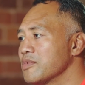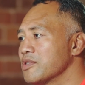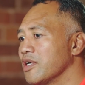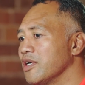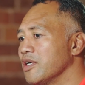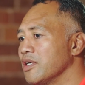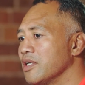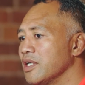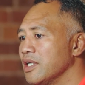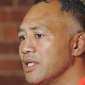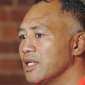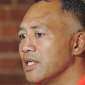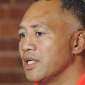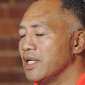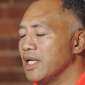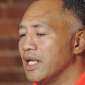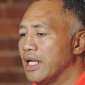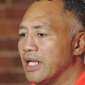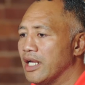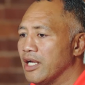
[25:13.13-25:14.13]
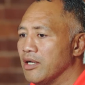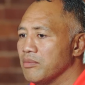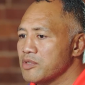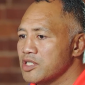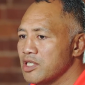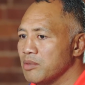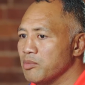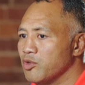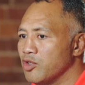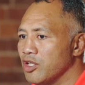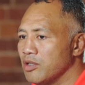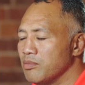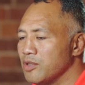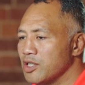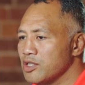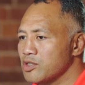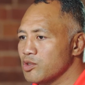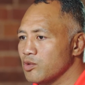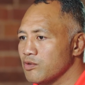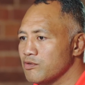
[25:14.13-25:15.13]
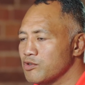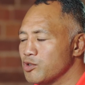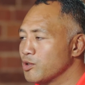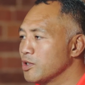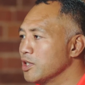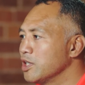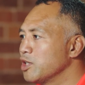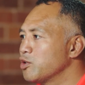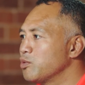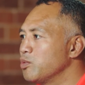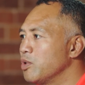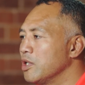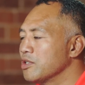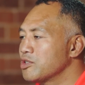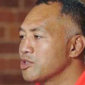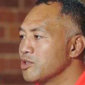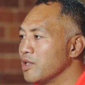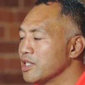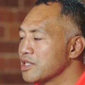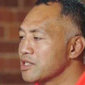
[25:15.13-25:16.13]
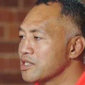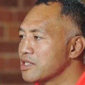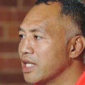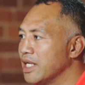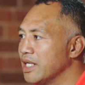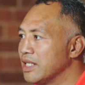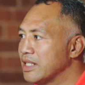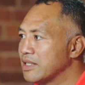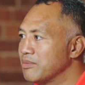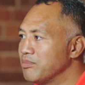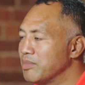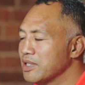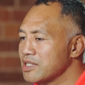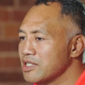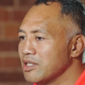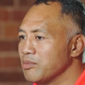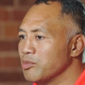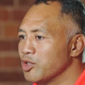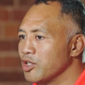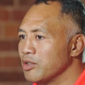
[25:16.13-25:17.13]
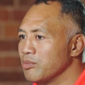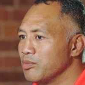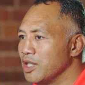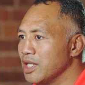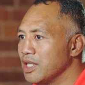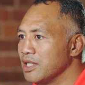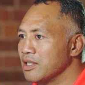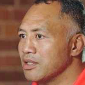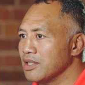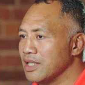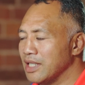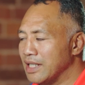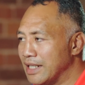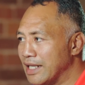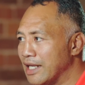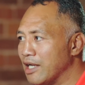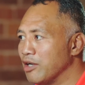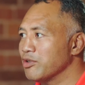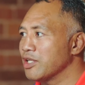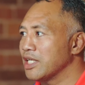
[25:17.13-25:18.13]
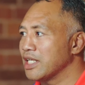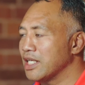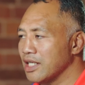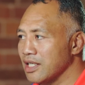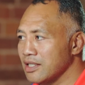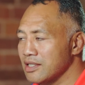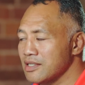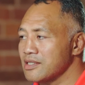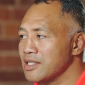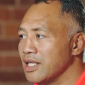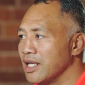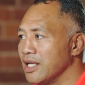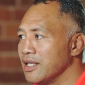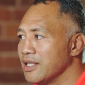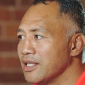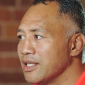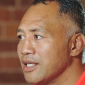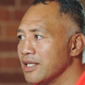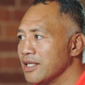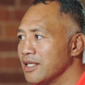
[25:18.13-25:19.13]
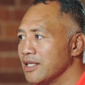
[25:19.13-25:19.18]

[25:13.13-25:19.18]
Mm-hmm. So some of them, they sort of took a little while to understand, but some of them, they now they can understand